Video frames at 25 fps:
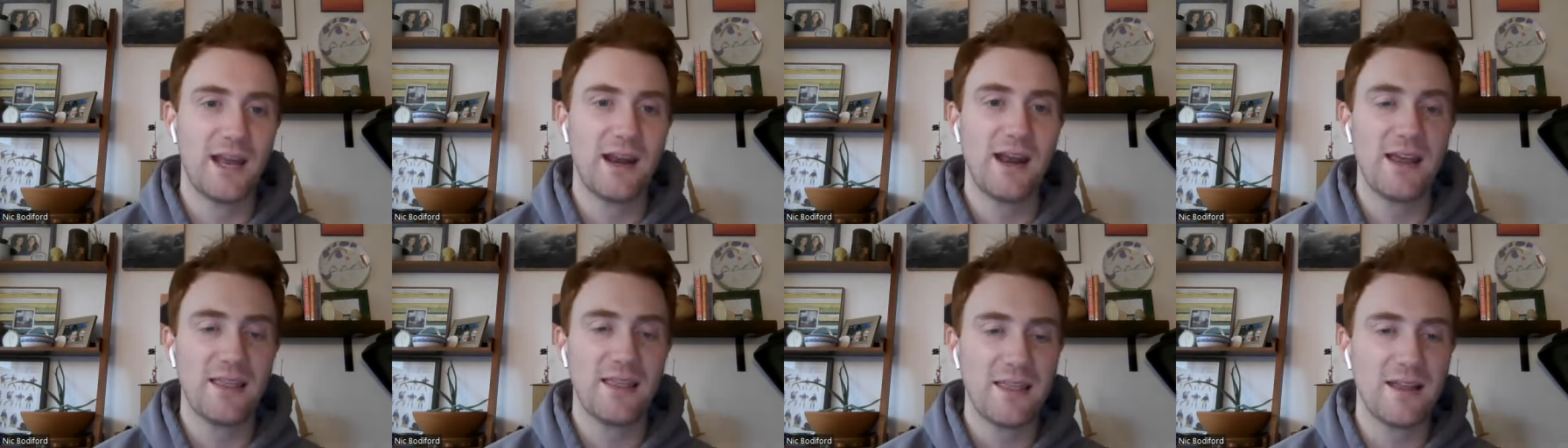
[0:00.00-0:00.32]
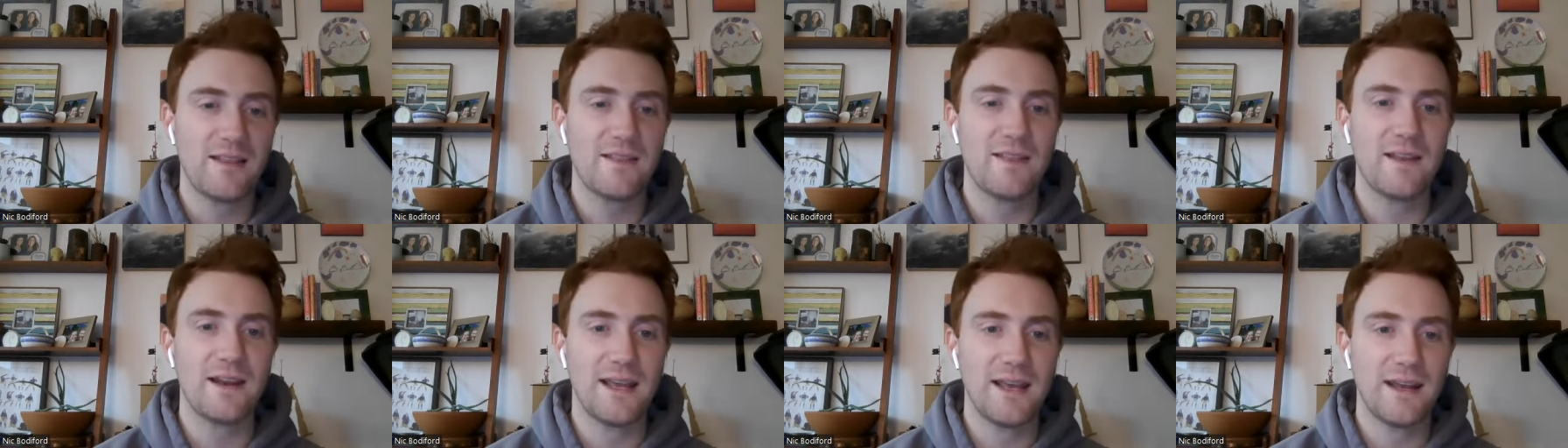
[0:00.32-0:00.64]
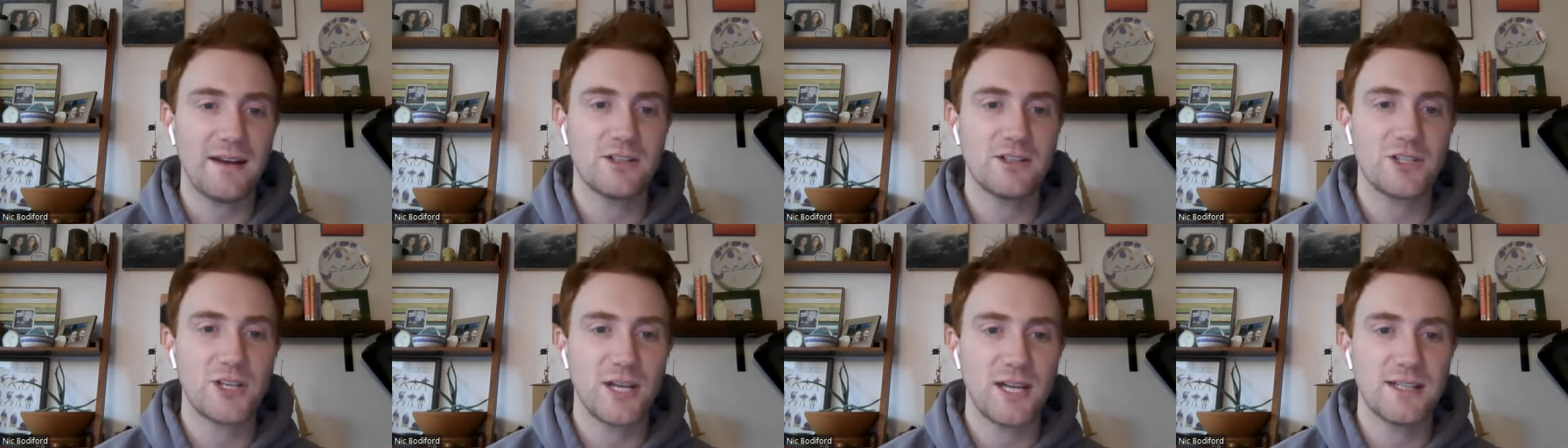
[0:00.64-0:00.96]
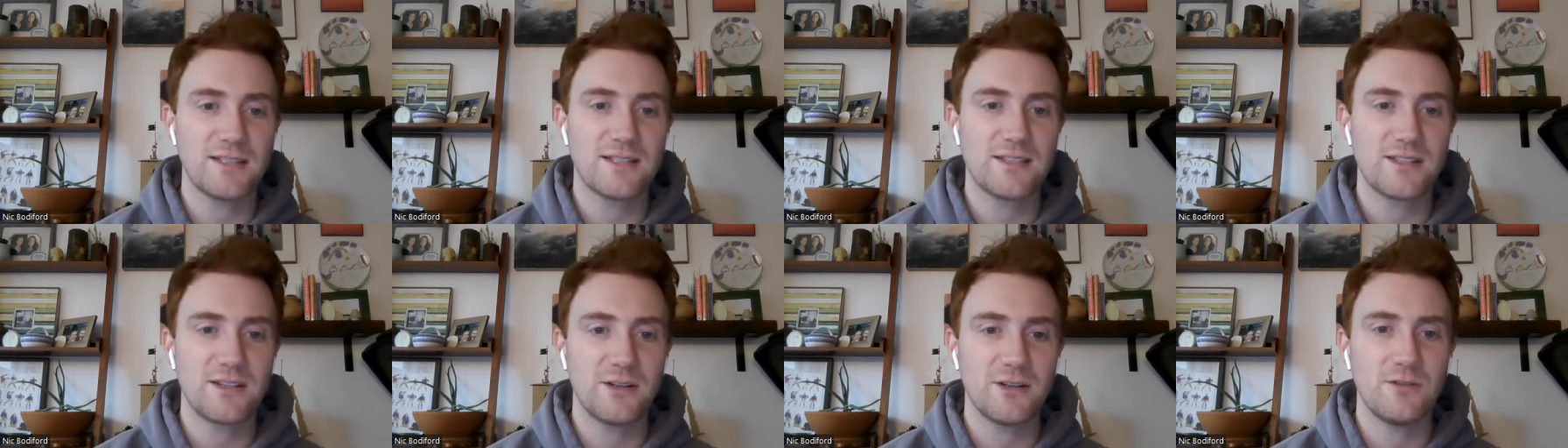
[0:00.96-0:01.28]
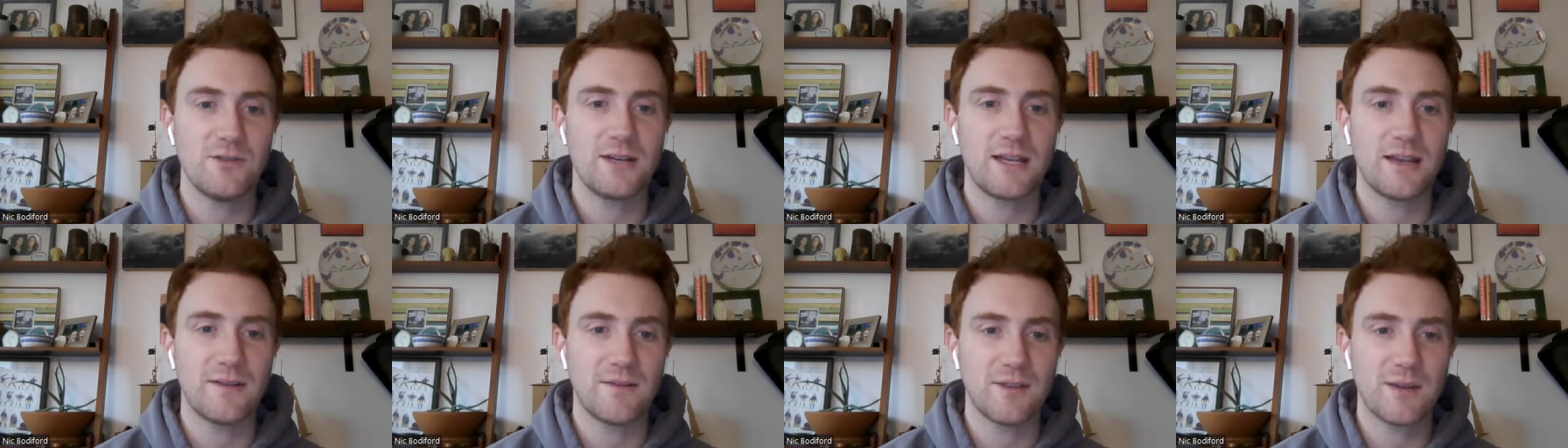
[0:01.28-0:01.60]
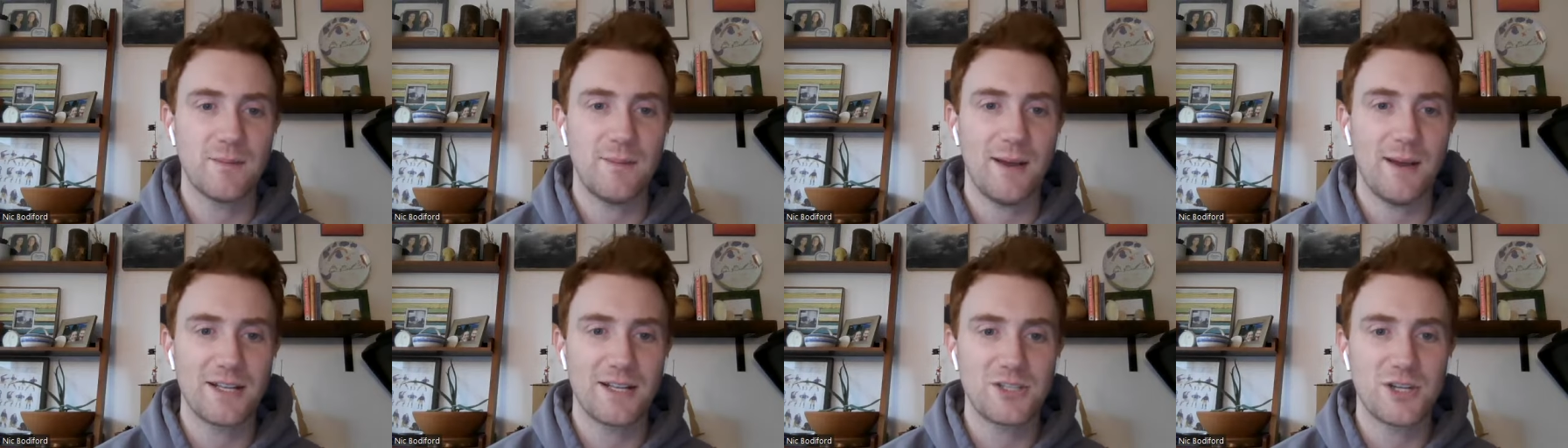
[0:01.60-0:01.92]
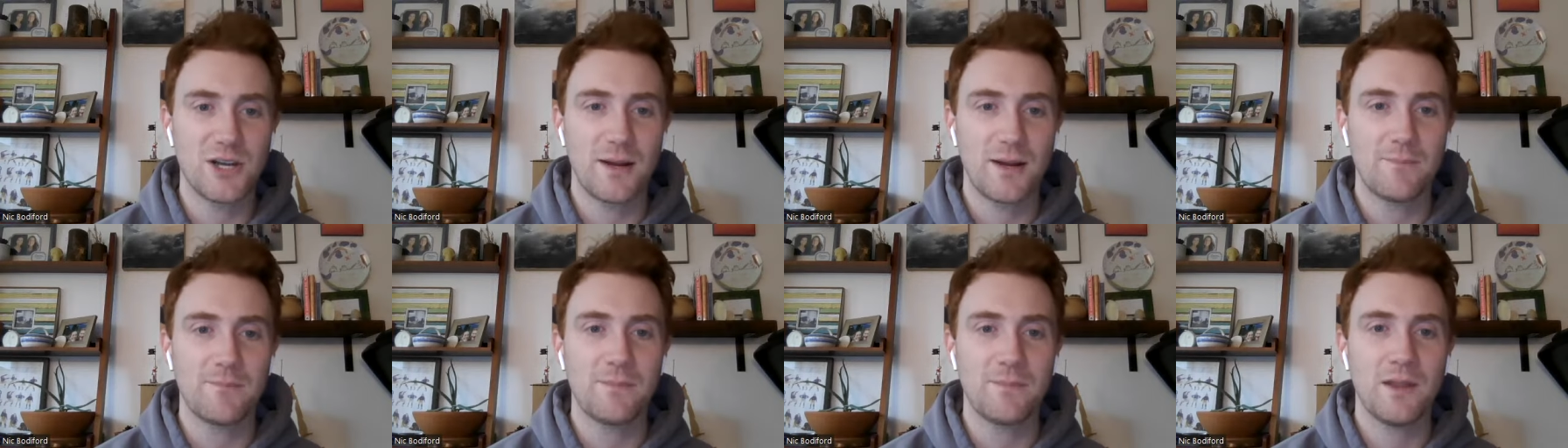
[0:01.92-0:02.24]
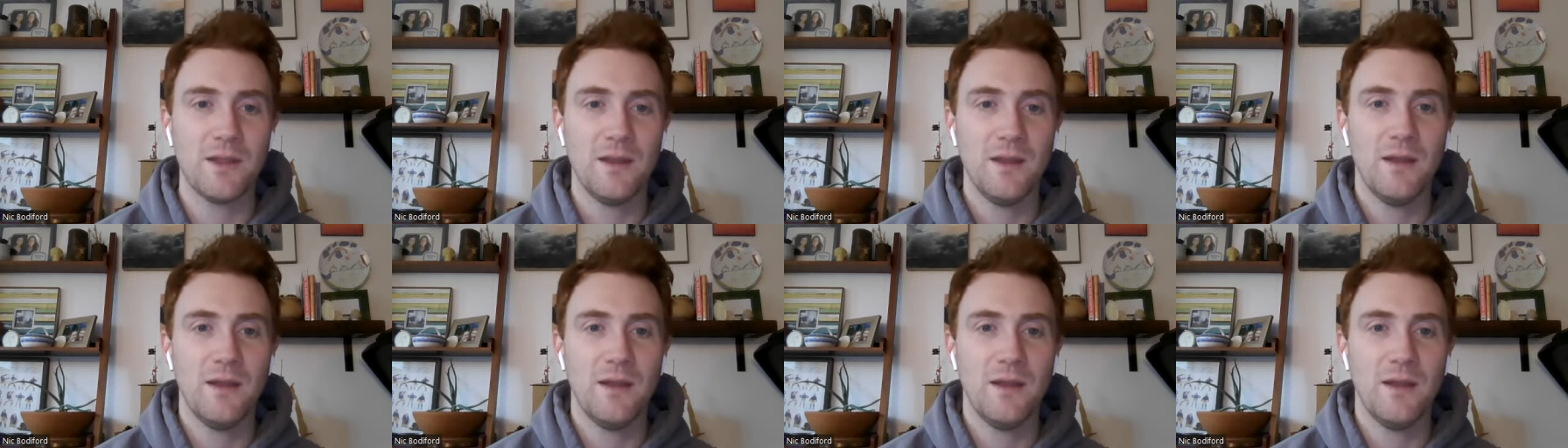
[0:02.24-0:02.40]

and I thought that he had a chance to, given the matchup